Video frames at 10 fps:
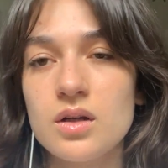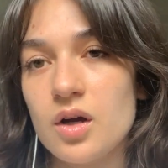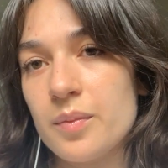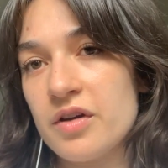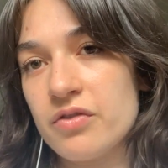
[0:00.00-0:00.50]

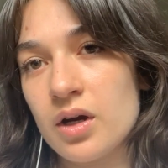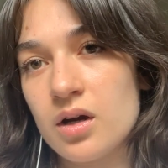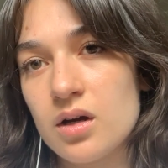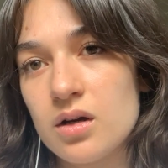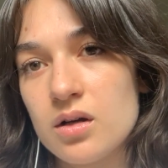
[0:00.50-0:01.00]
Look at my
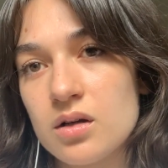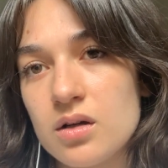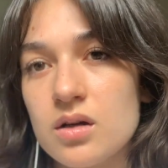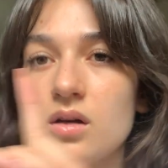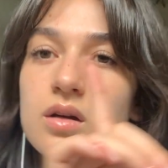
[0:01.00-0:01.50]
finger.
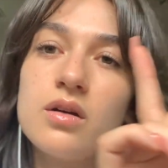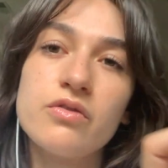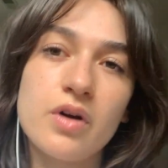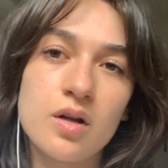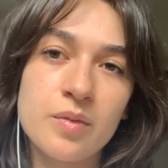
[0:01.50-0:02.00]

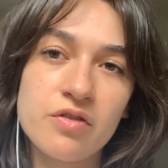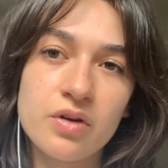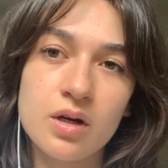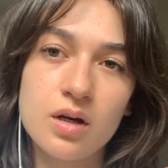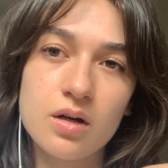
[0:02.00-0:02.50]
Follow my
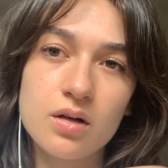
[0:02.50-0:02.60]
finger.